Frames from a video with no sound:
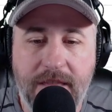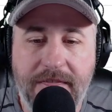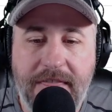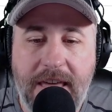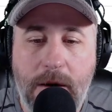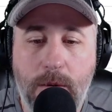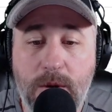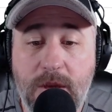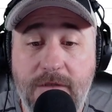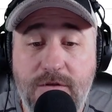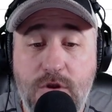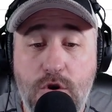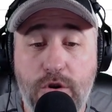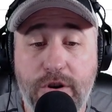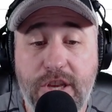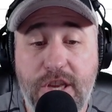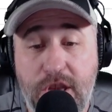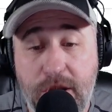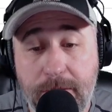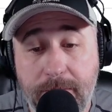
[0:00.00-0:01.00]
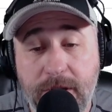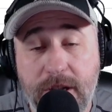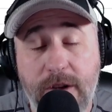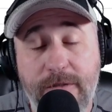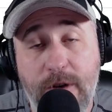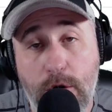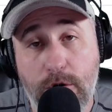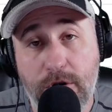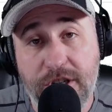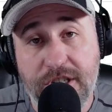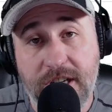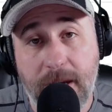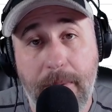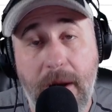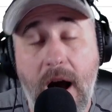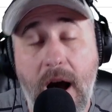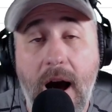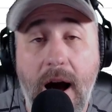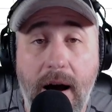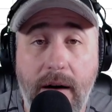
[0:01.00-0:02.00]
that would give you a cumulative ownership
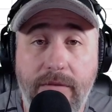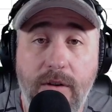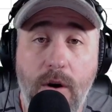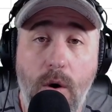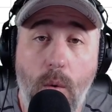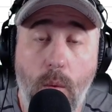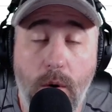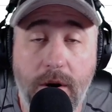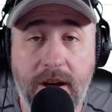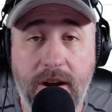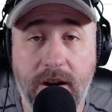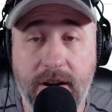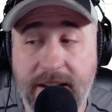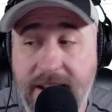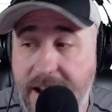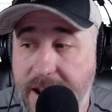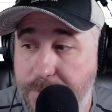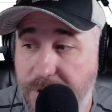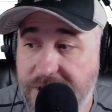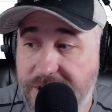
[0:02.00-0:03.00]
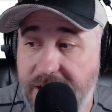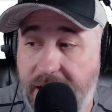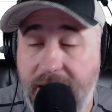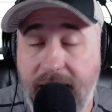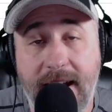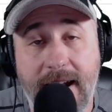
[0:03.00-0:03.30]
of 180%.